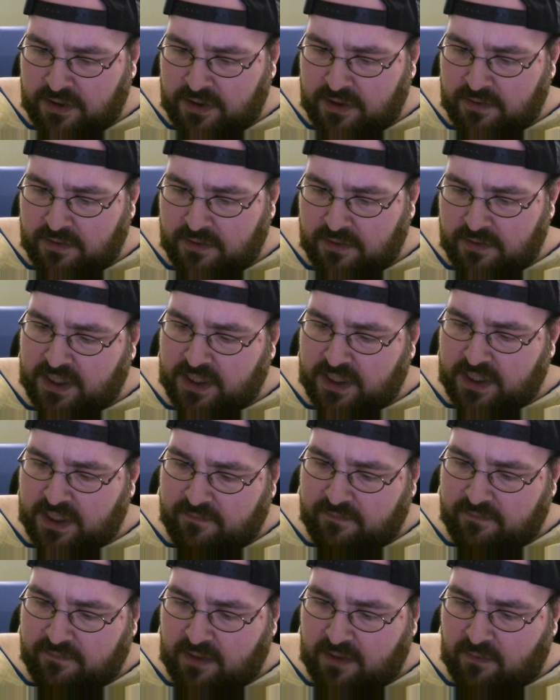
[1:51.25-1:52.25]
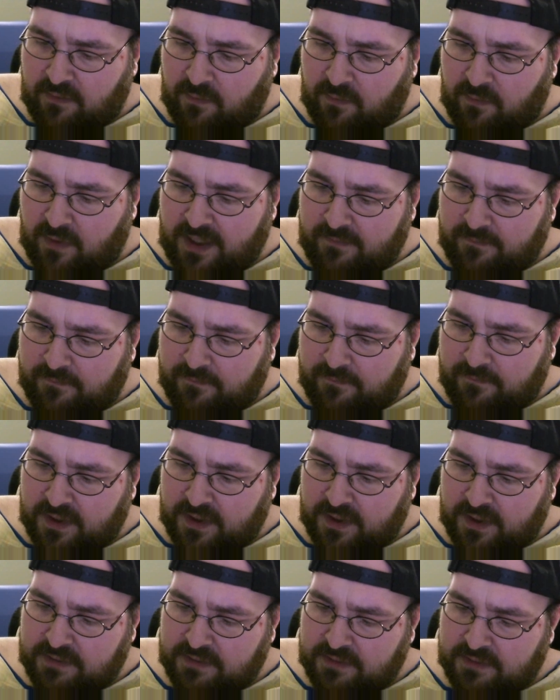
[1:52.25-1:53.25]
You always had to find the right
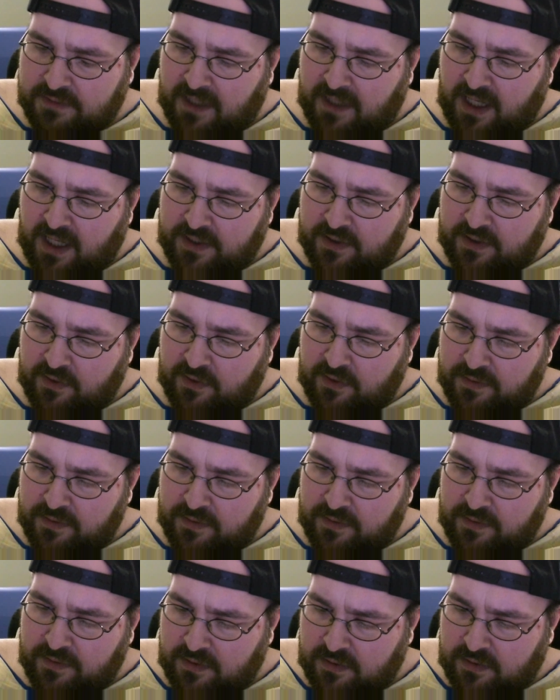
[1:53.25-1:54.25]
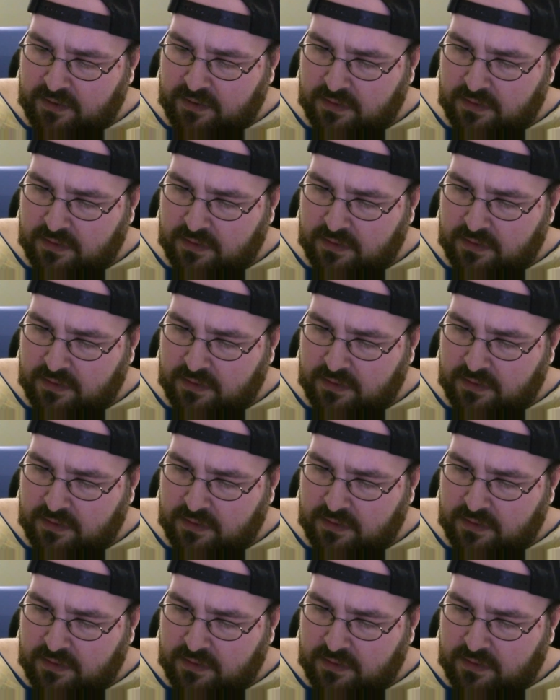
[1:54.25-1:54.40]
friggin' spot to open.